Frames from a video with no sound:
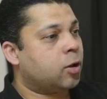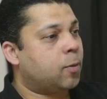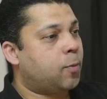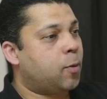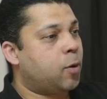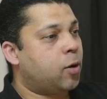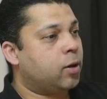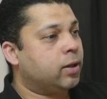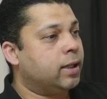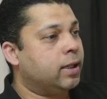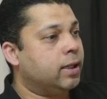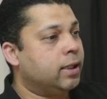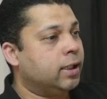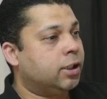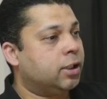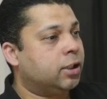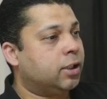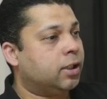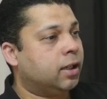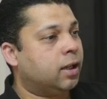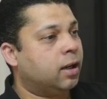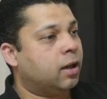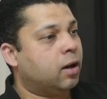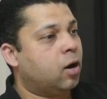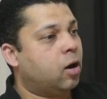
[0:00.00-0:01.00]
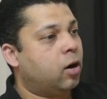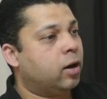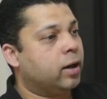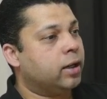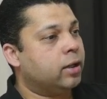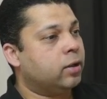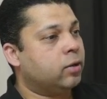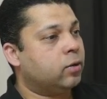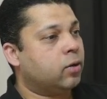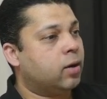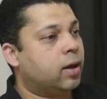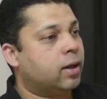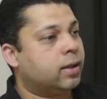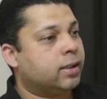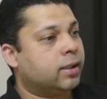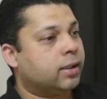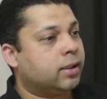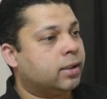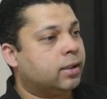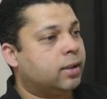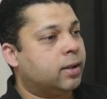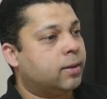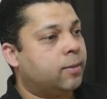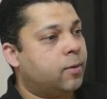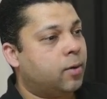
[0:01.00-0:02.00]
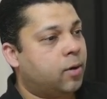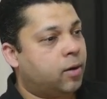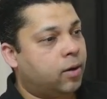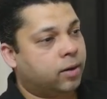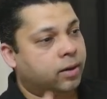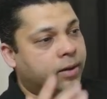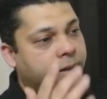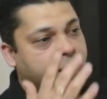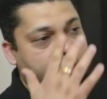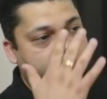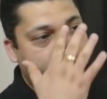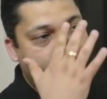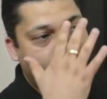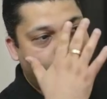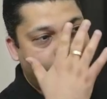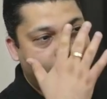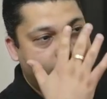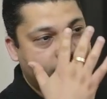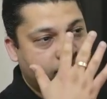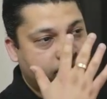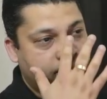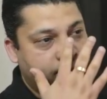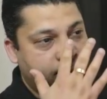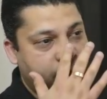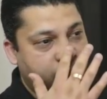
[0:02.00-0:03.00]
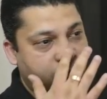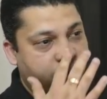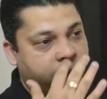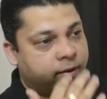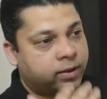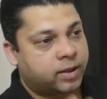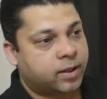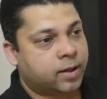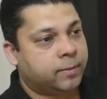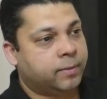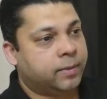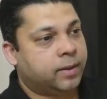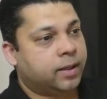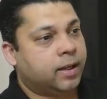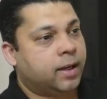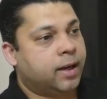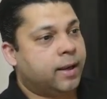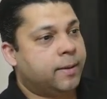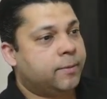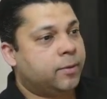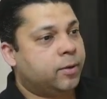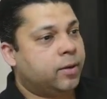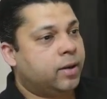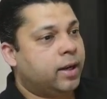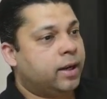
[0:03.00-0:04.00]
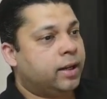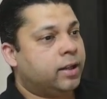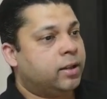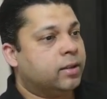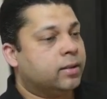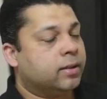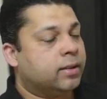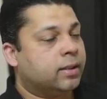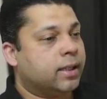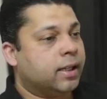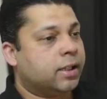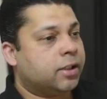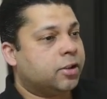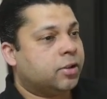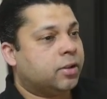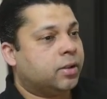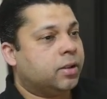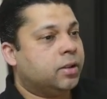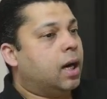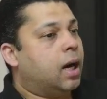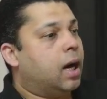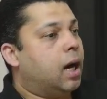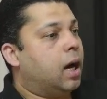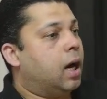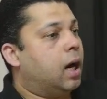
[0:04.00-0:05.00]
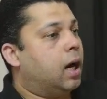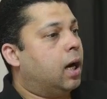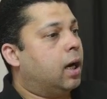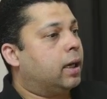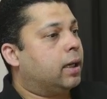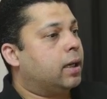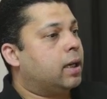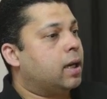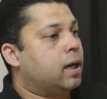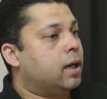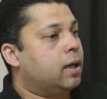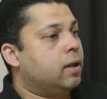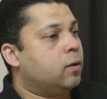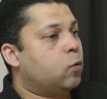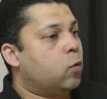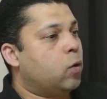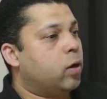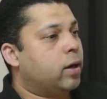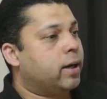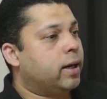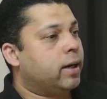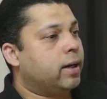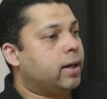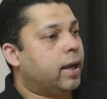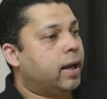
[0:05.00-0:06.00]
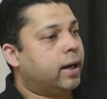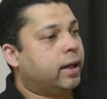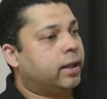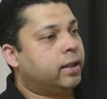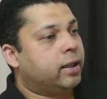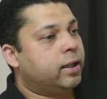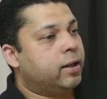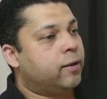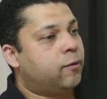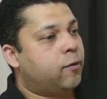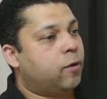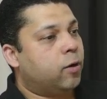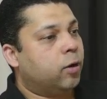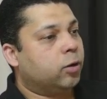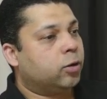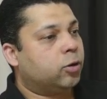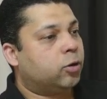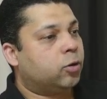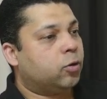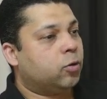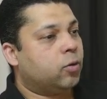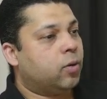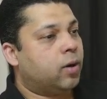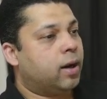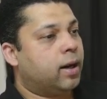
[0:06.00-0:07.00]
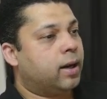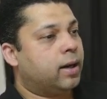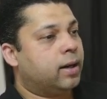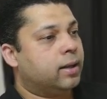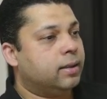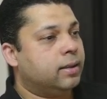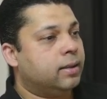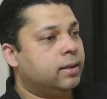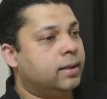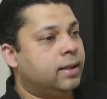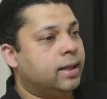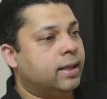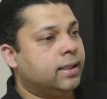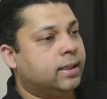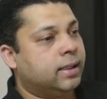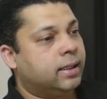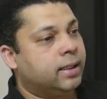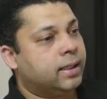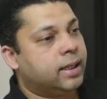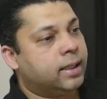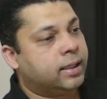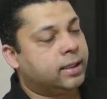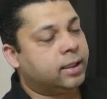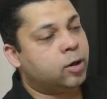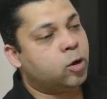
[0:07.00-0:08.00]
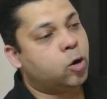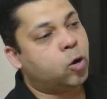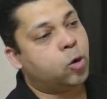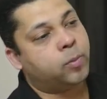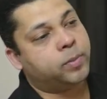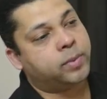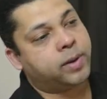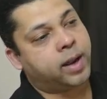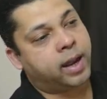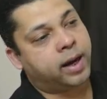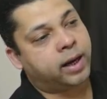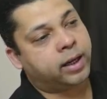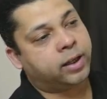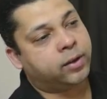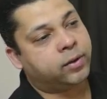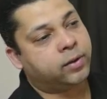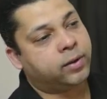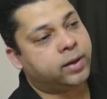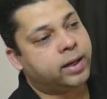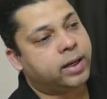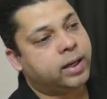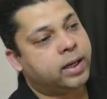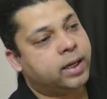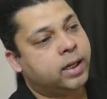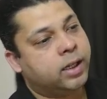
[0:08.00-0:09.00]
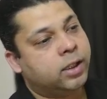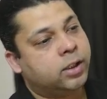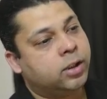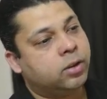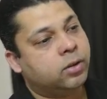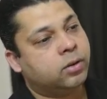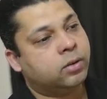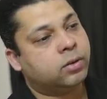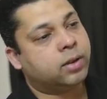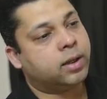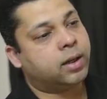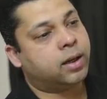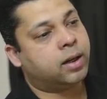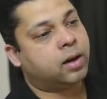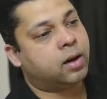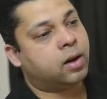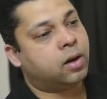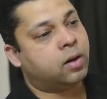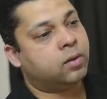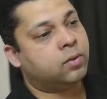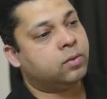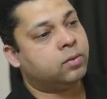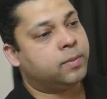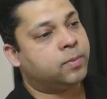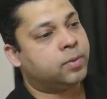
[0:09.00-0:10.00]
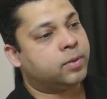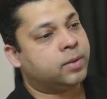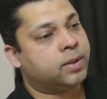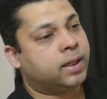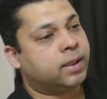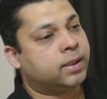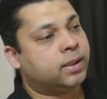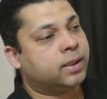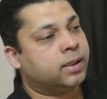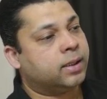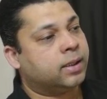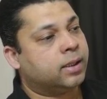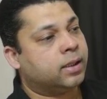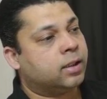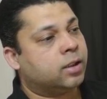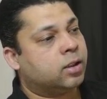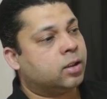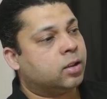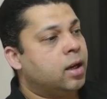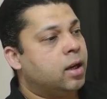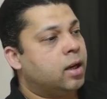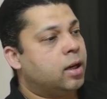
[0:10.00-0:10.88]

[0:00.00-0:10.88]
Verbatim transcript: so upon initial log into our system or commencement of a terminal emulator session, our current working directory defaults to our designated home directory. Each user account possesses its